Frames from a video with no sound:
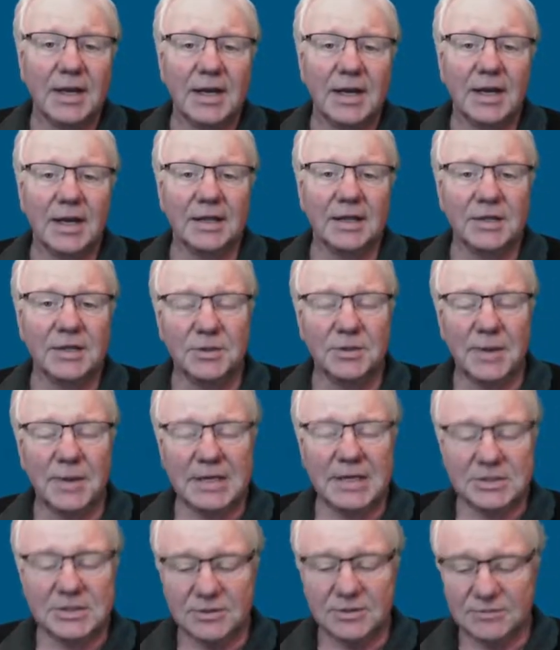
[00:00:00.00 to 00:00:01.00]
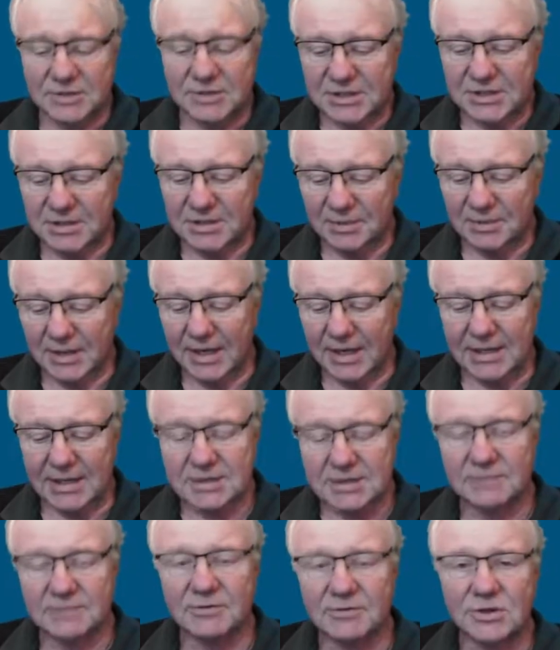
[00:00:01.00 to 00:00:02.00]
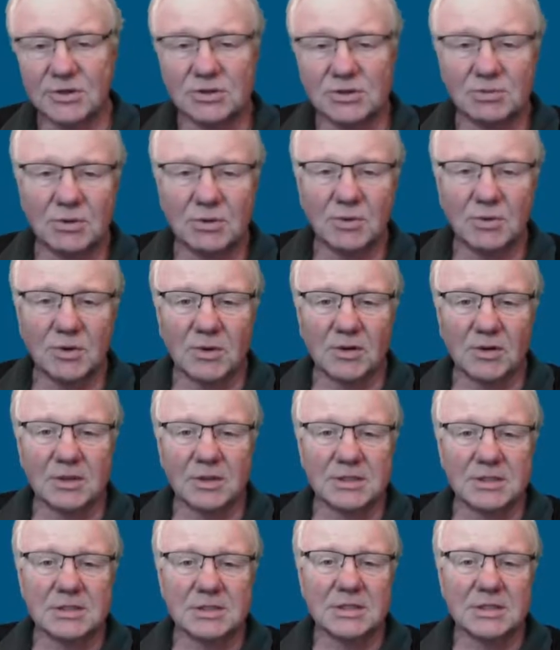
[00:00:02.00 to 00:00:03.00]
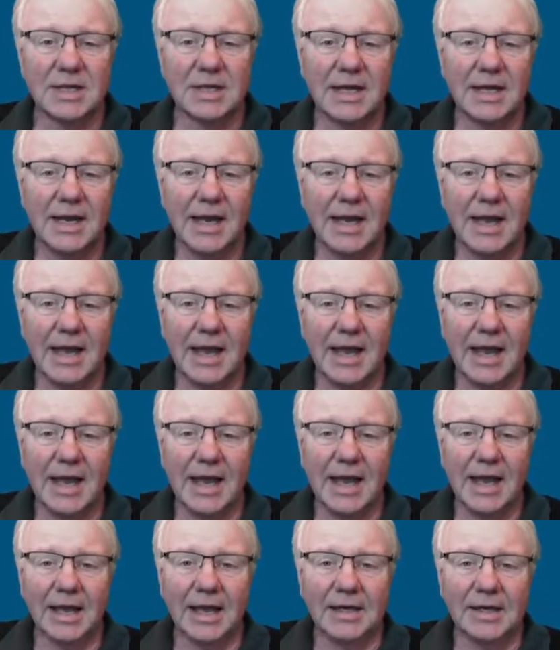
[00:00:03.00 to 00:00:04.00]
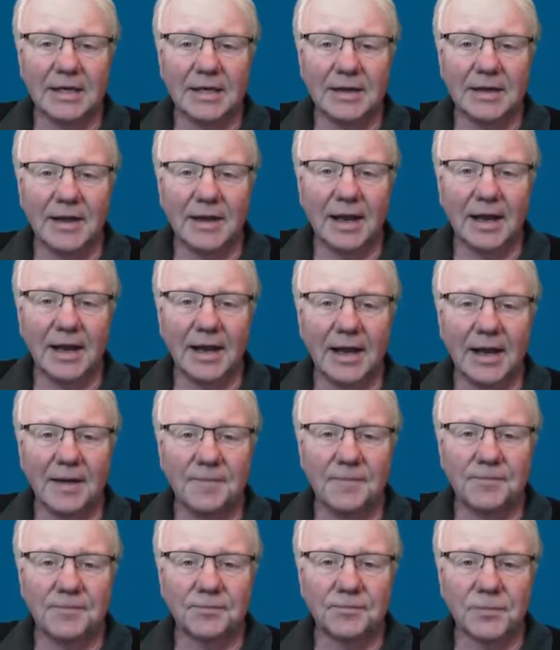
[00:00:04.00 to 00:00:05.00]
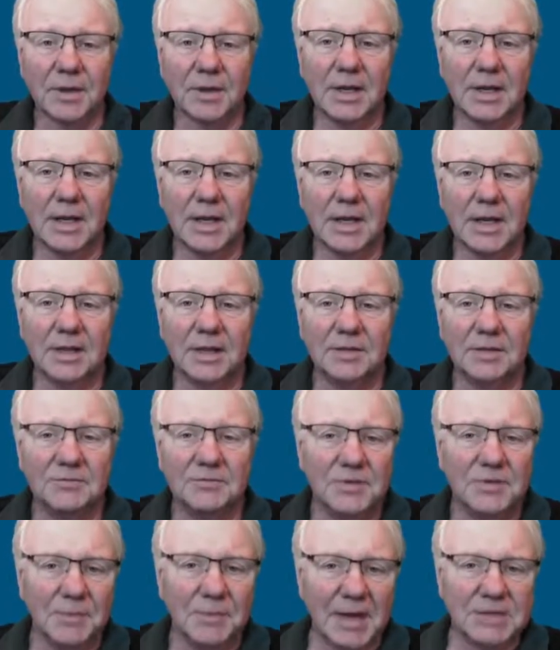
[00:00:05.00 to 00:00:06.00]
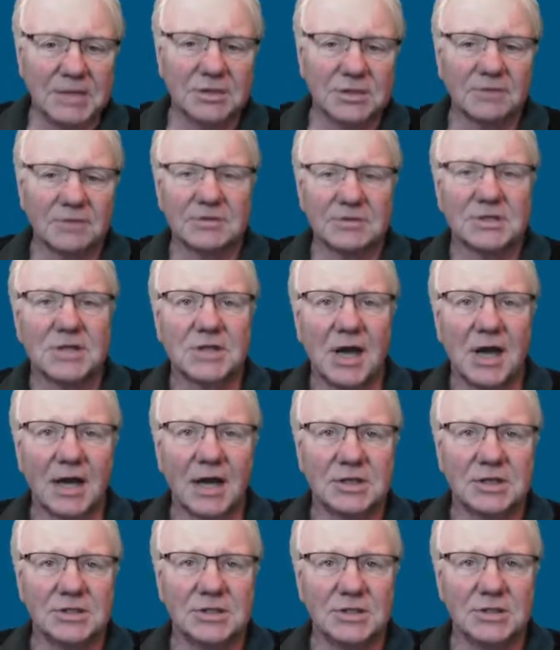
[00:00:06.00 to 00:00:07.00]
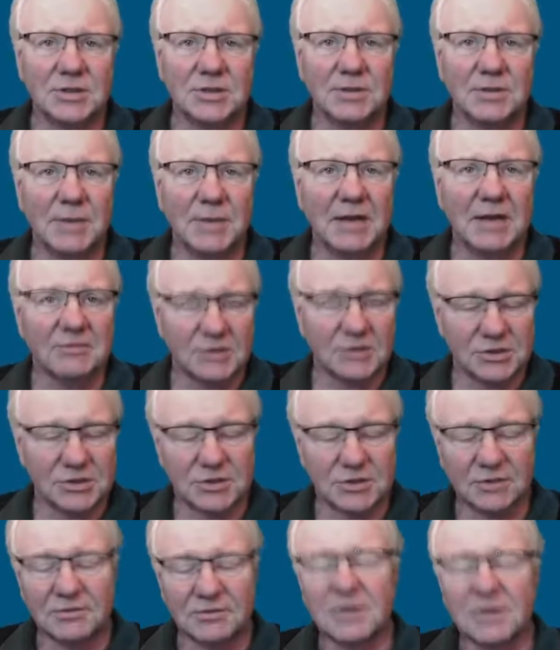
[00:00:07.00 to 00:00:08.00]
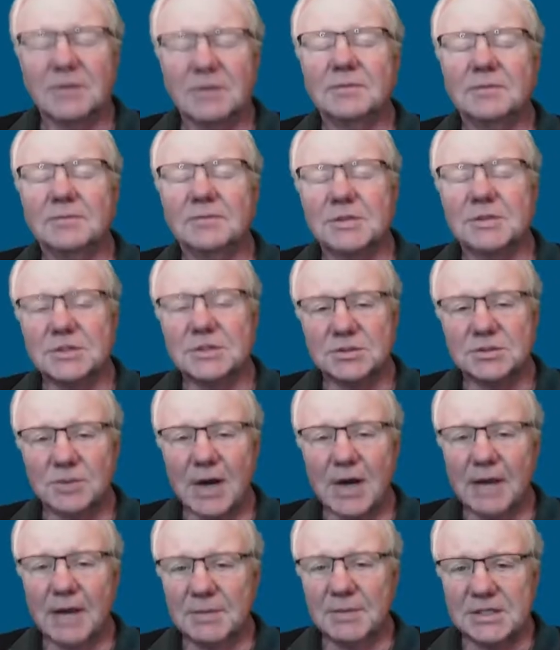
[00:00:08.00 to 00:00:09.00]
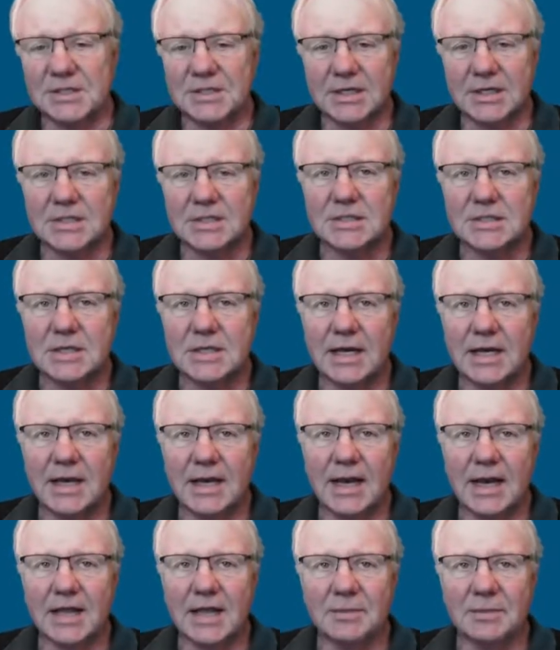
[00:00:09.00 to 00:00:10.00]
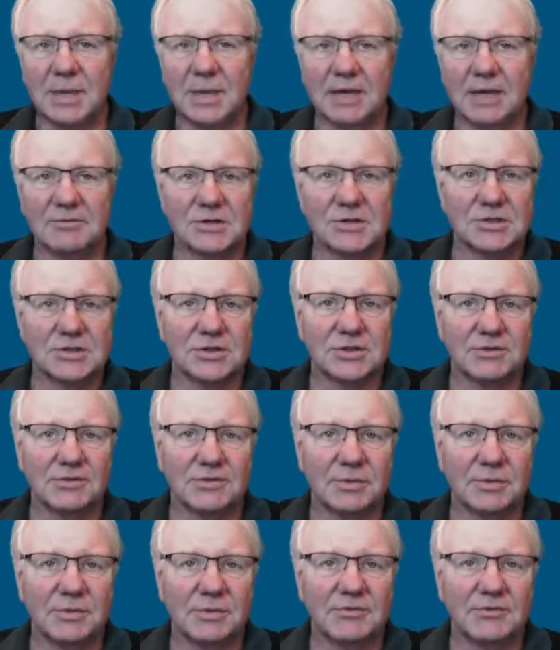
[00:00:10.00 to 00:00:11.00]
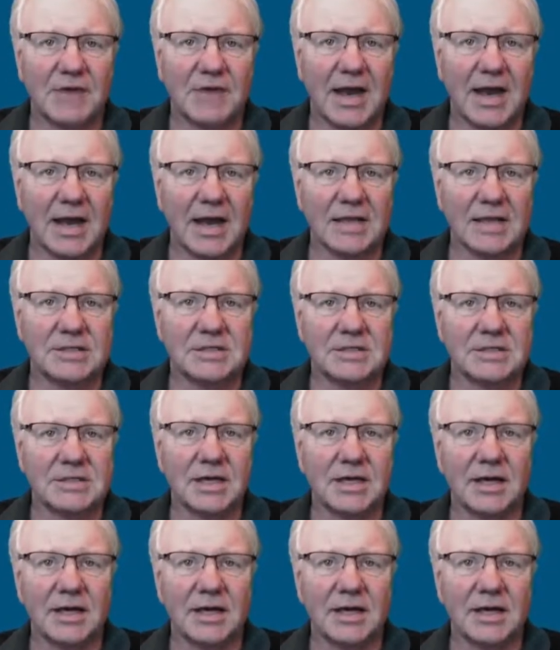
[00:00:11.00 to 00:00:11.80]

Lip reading: And the domain server simulates the virtual worlds. And the domain servers talk to the Metaverse server, which is where IMUS sits. And the Metaverse server provides